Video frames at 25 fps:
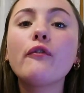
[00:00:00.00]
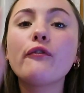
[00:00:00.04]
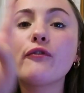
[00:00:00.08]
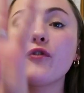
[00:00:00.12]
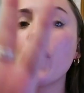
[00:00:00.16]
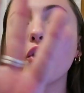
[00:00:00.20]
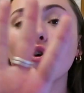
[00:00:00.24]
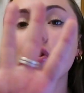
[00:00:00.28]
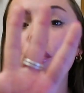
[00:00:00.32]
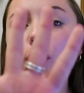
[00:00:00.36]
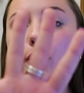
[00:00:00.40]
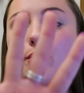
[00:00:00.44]

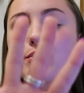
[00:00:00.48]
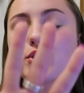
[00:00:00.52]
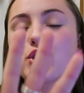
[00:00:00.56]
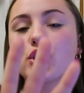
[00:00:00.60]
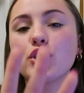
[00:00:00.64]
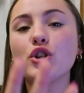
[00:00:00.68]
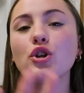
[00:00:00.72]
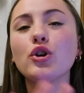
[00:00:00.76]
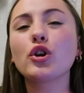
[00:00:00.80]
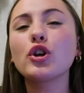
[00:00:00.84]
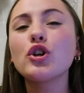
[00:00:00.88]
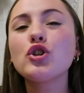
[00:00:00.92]
Fourth
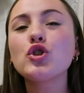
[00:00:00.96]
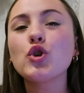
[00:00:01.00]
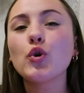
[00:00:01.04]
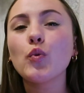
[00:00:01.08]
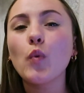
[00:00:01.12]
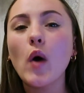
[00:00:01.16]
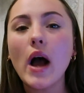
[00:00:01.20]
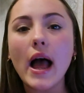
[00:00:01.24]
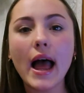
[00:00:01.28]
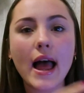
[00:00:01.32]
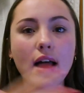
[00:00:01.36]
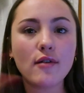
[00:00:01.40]
option, you can do
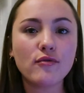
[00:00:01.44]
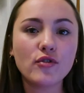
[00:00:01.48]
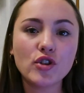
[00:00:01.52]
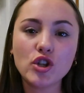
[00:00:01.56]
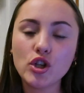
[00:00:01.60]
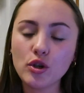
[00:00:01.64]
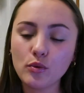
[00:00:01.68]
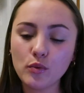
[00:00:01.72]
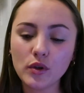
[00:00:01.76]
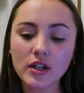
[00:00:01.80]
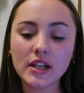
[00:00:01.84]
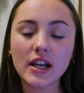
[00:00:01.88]
whatever
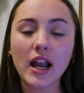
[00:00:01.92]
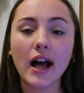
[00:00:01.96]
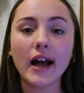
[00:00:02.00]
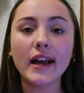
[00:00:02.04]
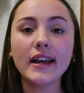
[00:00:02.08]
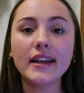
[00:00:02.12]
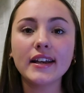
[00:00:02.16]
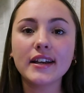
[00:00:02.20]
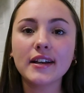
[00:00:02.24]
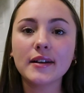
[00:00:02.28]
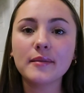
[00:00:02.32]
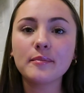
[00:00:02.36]
you would
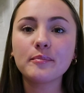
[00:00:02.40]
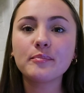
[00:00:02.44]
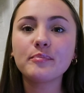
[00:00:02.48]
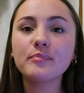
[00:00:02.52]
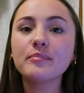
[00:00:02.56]
like